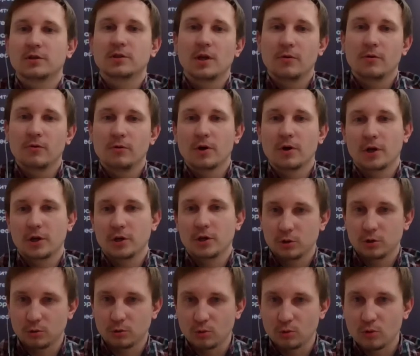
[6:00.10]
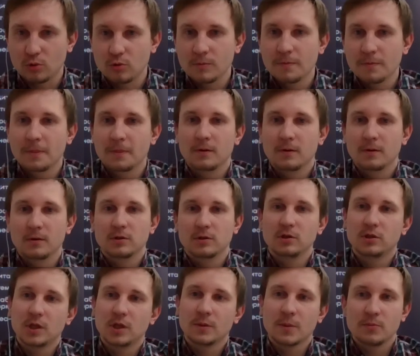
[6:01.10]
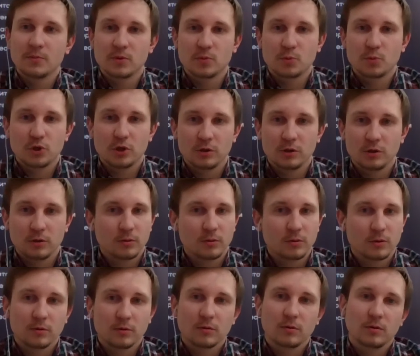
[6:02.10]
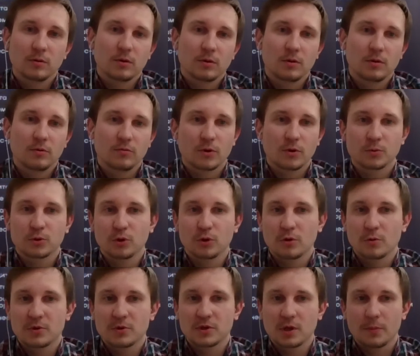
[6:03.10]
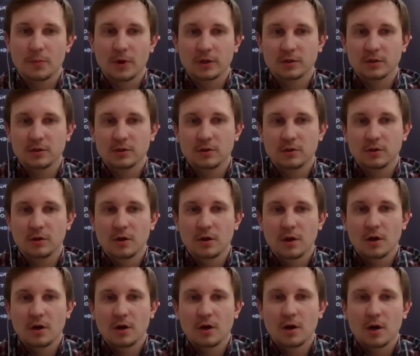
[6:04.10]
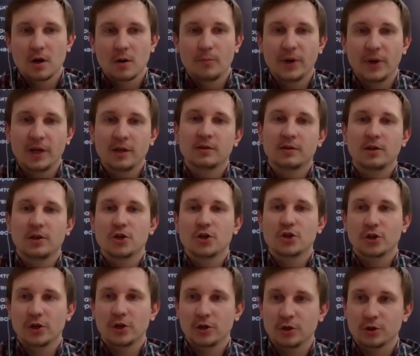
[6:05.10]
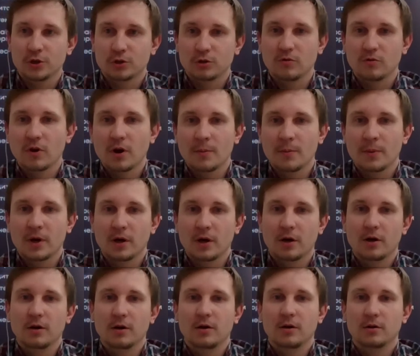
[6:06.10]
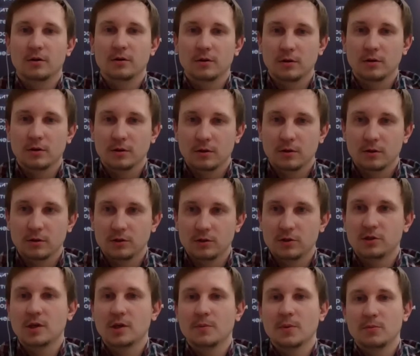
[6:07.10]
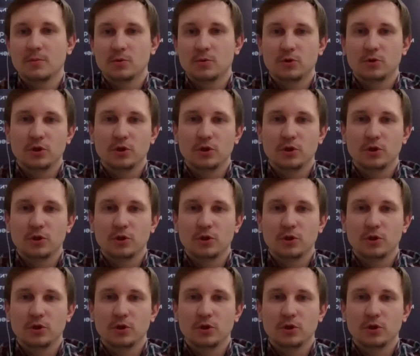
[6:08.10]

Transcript: been allocated for that, and we have developed the architecture for cybersecurity protection.